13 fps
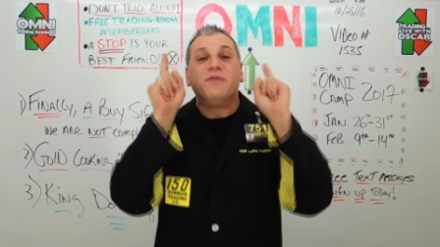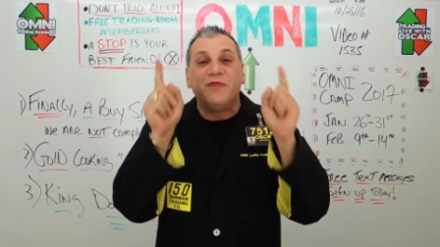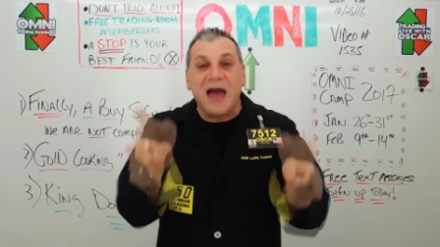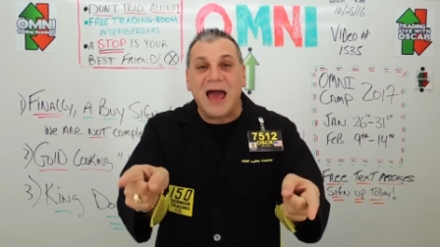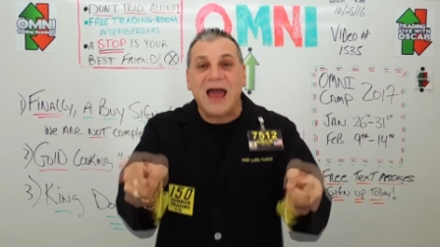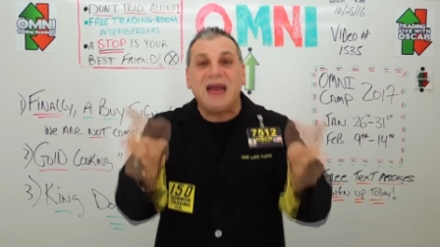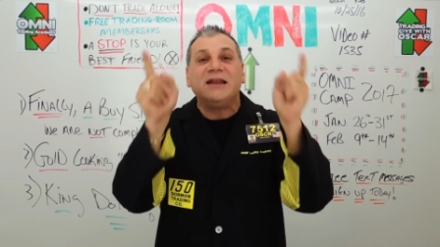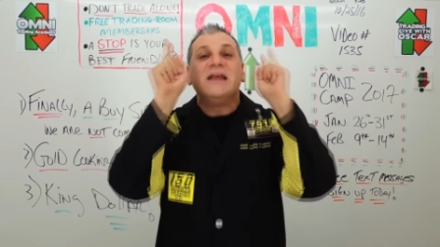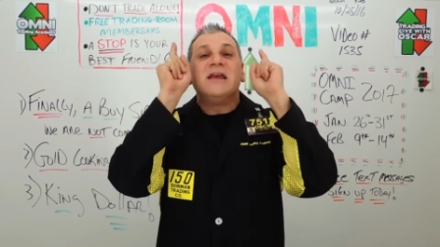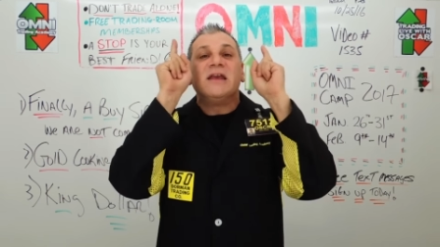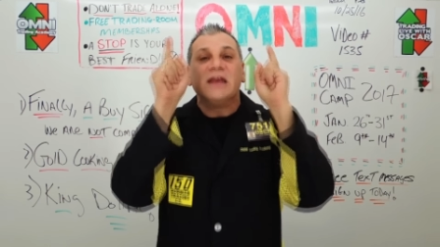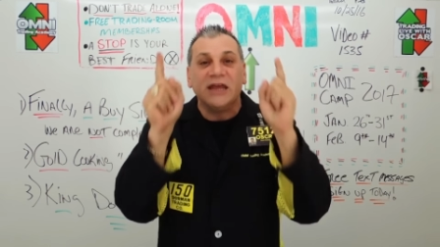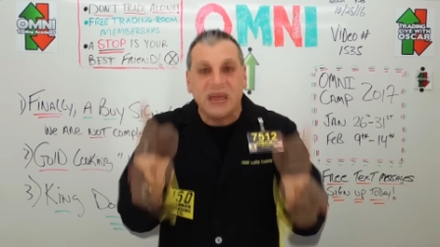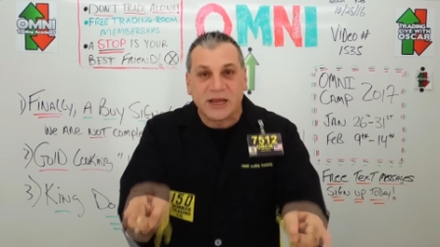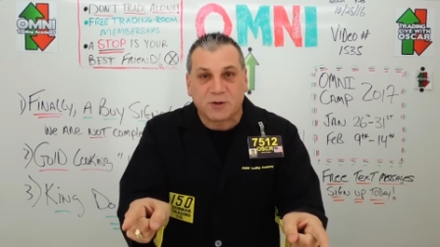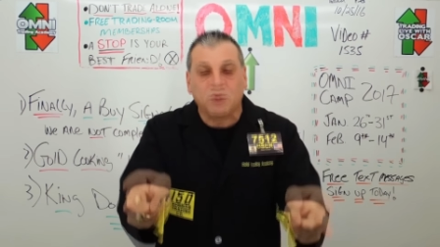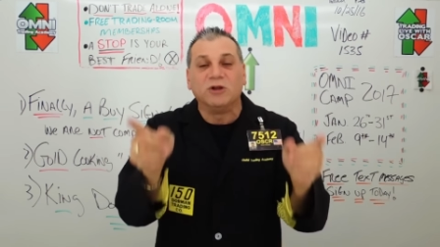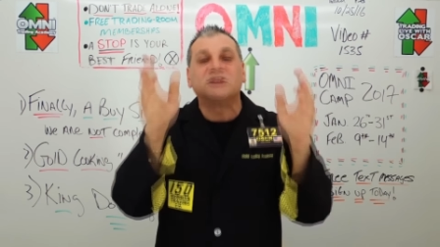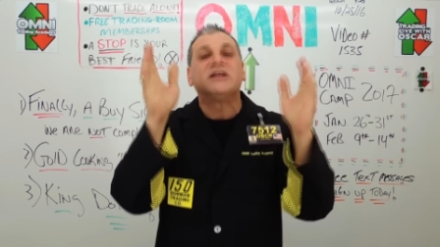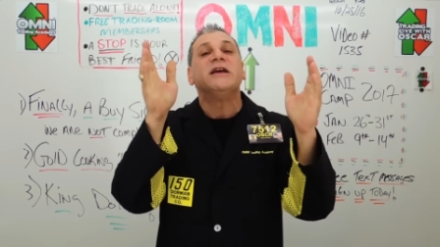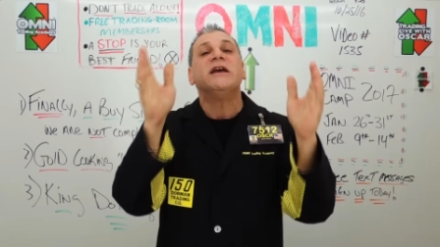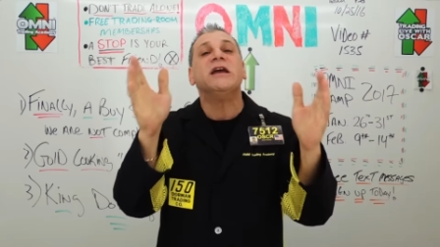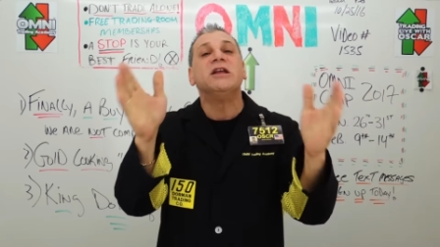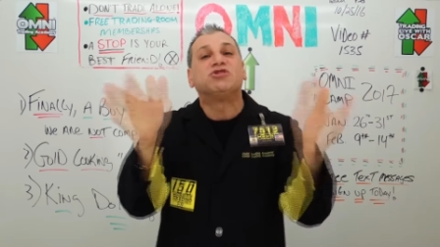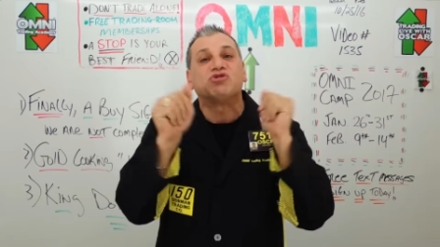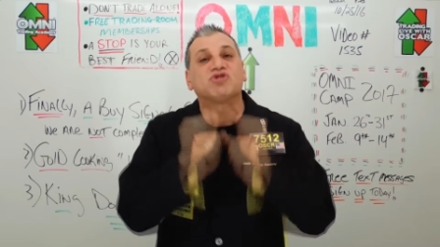That equals
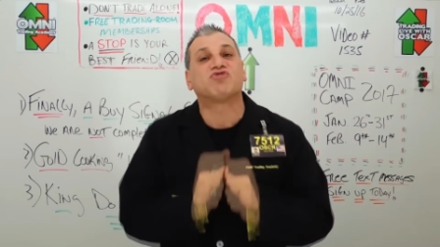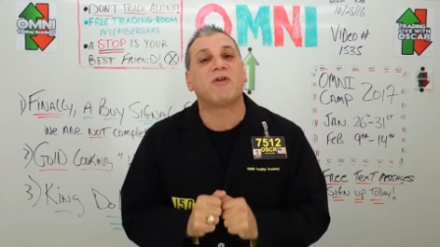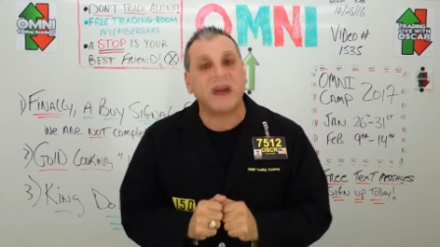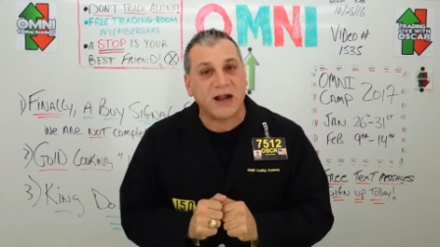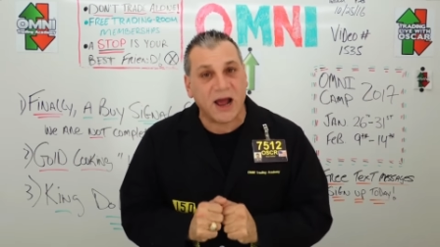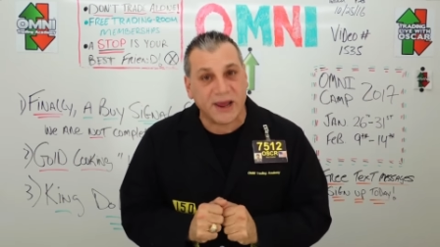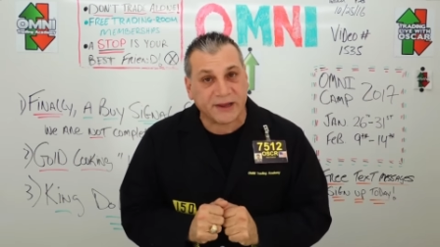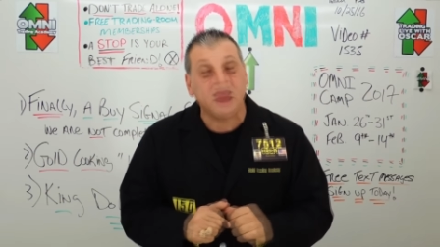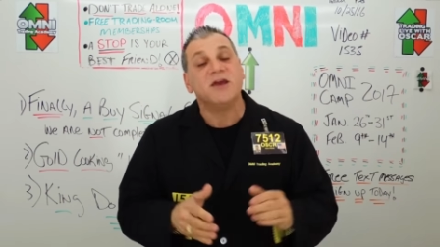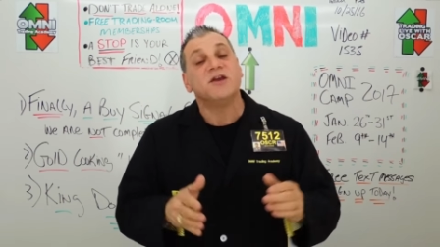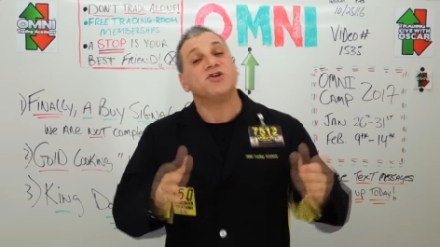interest rate hike.